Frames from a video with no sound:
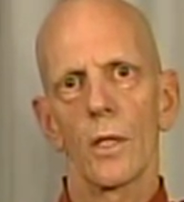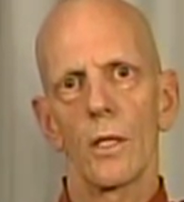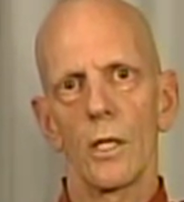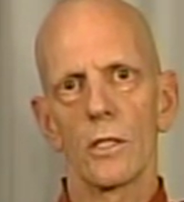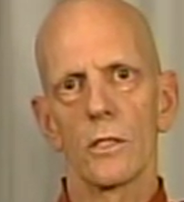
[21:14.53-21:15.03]

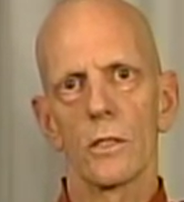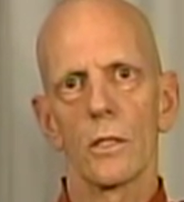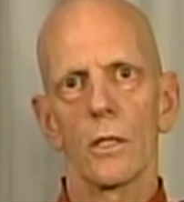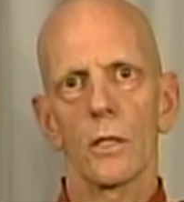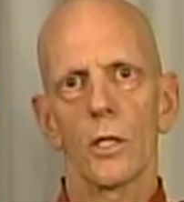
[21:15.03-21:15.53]
is
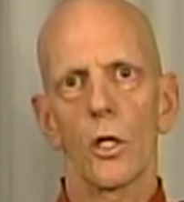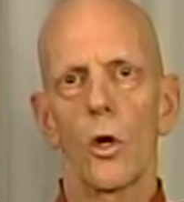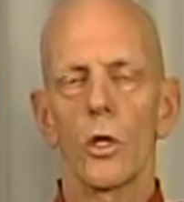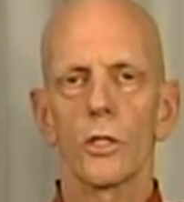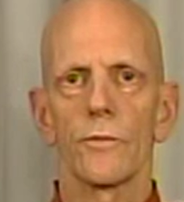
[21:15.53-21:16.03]
the
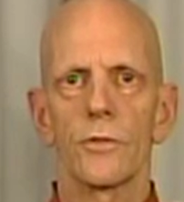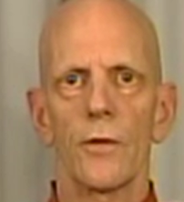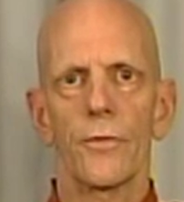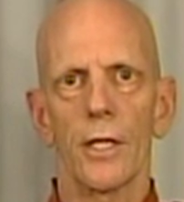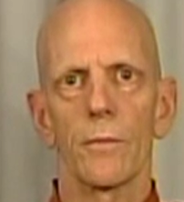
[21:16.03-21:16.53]
cause of
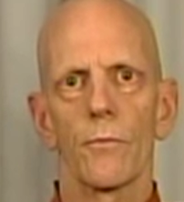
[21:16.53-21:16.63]
suffering.